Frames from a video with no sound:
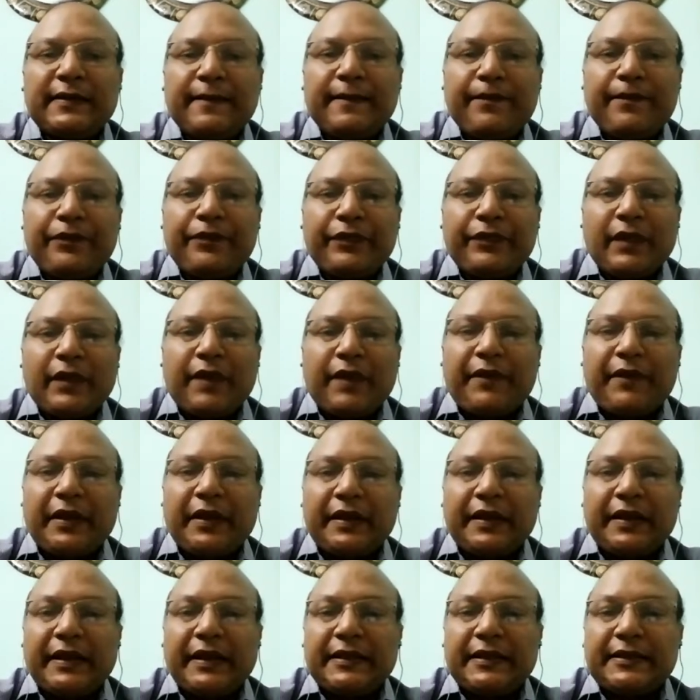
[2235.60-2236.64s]
When the
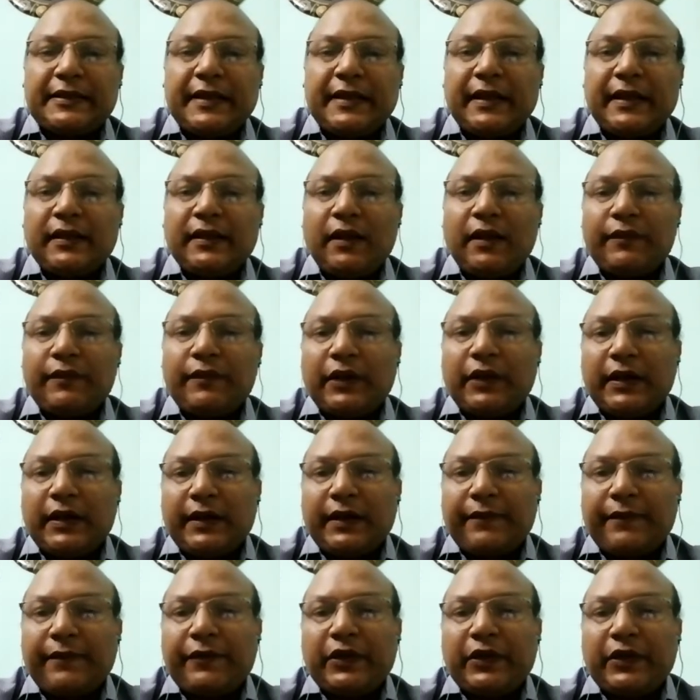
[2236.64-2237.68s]
strength of the electric
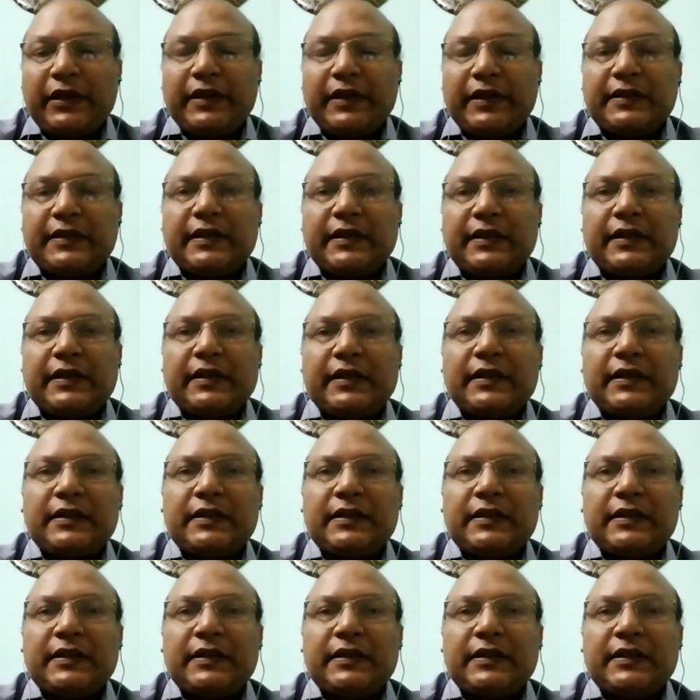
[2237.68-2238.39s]
field is increased,